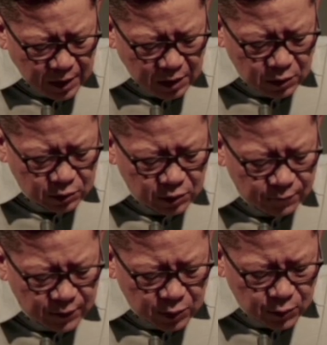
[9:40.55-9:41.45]
Look to the
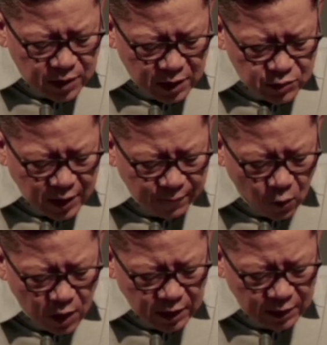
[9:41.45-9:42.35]
victory that you have
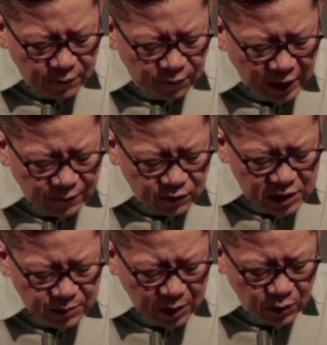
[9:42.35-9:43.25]
won and the
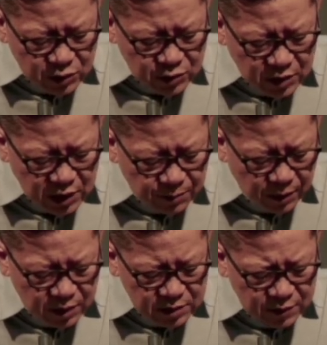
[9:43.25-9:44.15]
faithfulness by which you keep
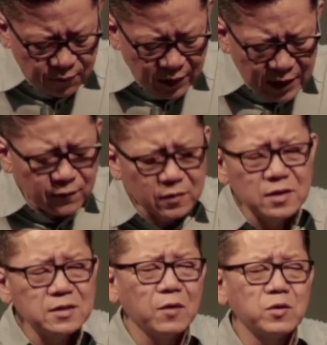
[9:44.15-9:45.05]
us, the
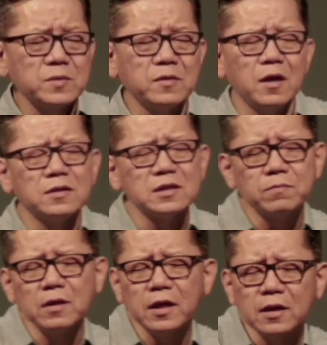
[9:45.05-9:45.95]
faithfulness that was put on
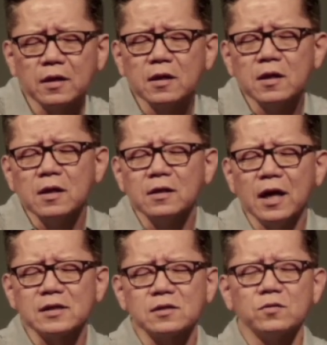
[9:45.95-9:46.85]
display
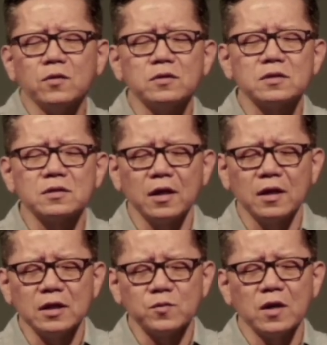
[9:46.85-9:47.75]
last Lord's Day
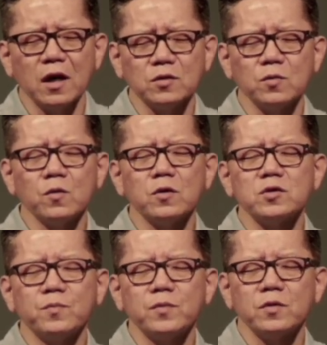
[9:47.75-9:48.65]
as we got to
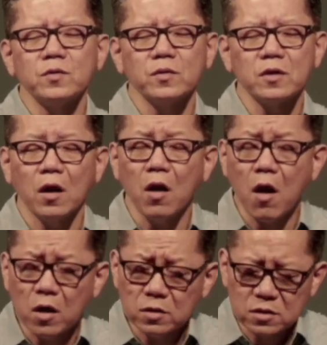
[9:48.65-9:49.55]
worship you with our
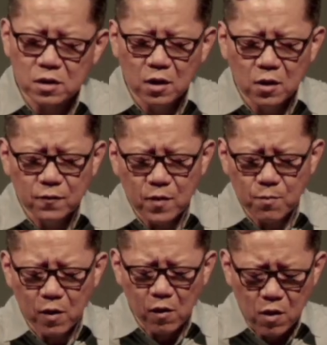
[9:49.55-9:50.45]
hearts,
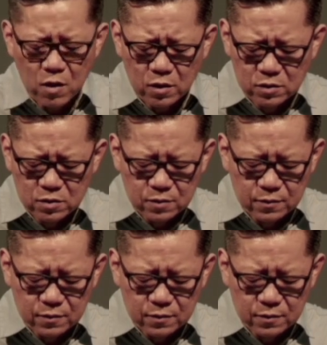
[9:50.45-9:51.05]
from our hearts.